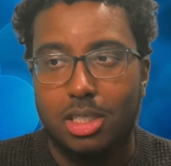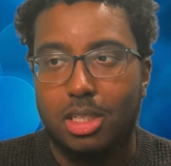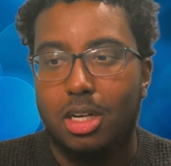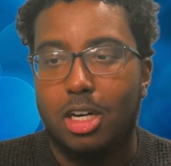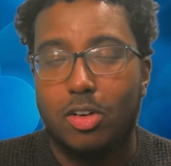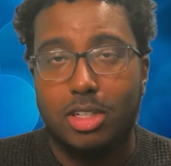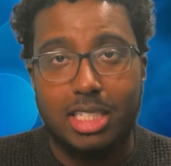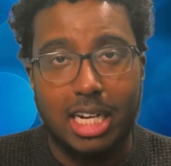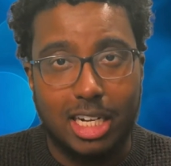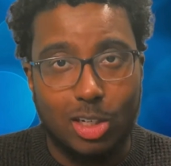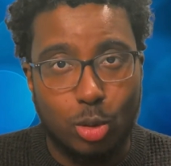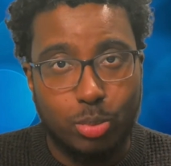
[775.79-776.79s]
Our
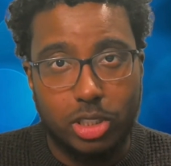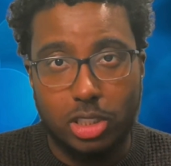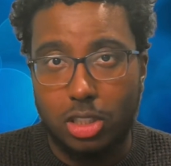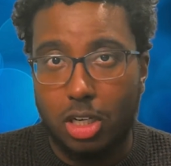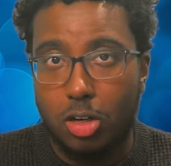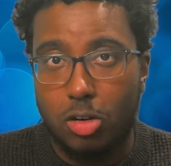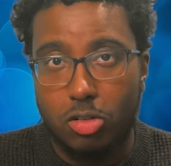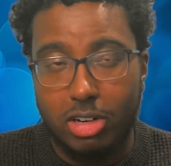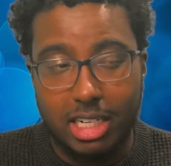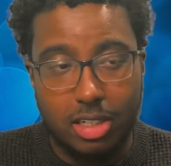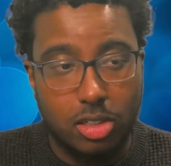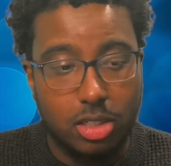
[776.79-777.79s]
attacking options are
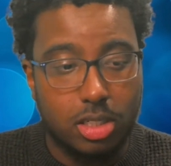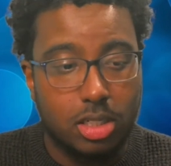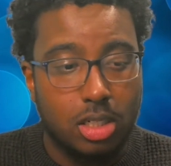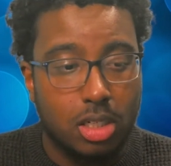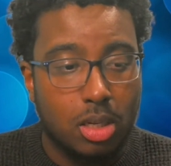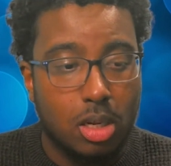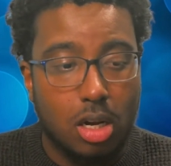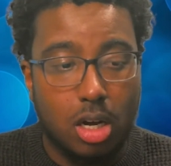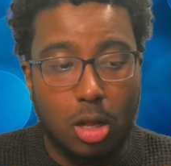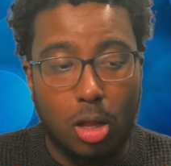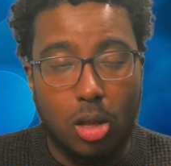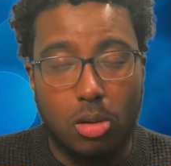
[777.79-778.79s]
horrendous.
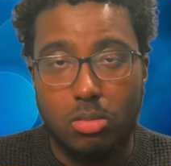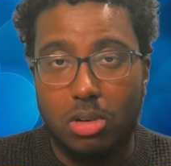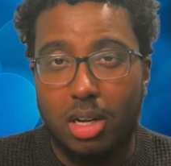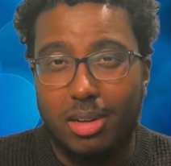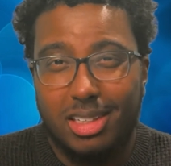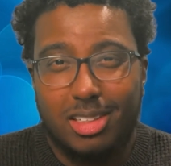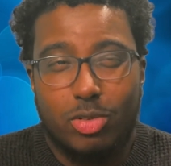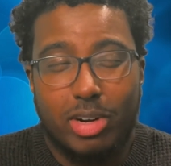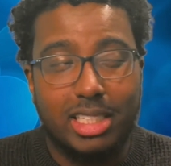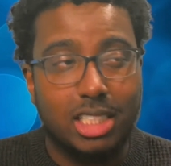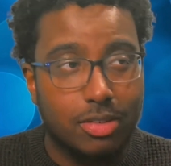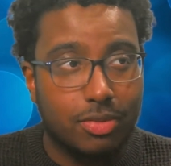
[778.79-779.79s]
Our
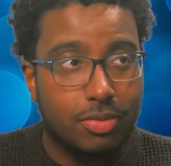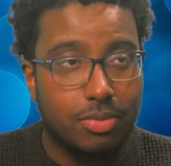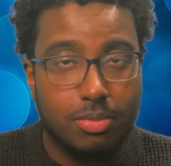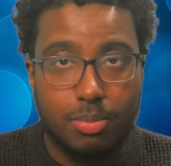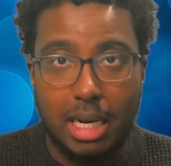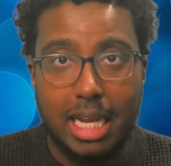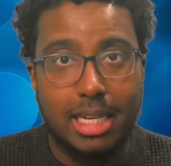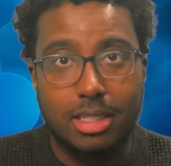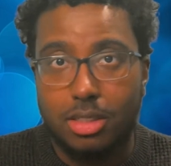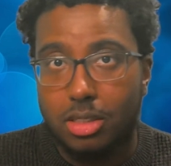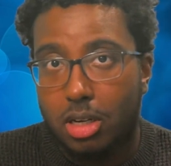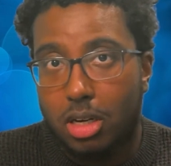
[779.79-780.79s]
creative players
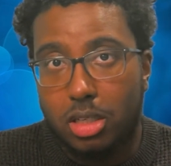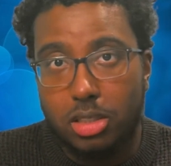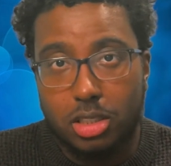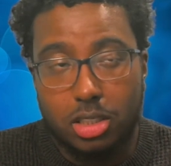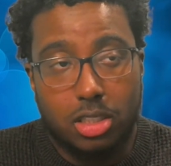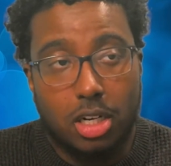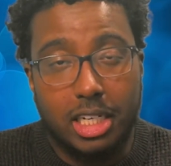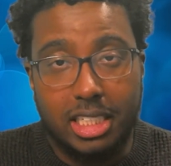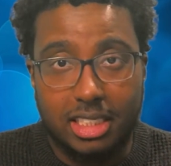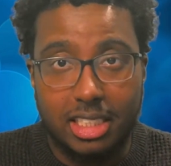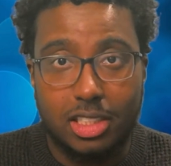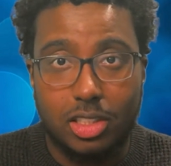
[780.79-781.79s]
are just
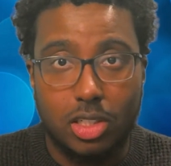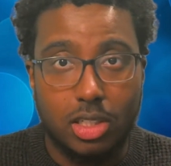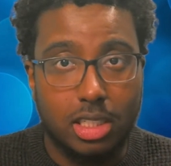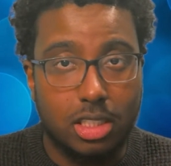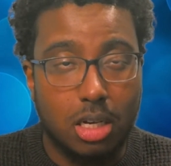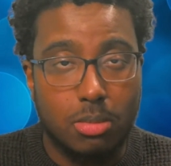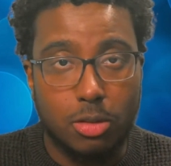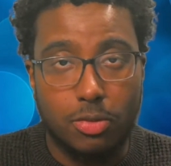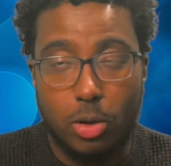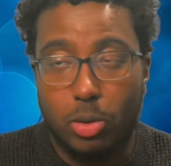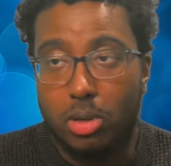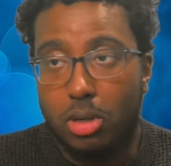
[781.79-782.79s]
non-existent in terms of
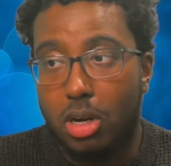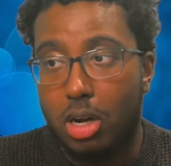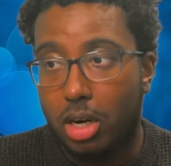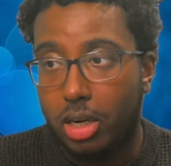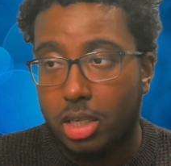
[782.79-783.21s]
Odegaard.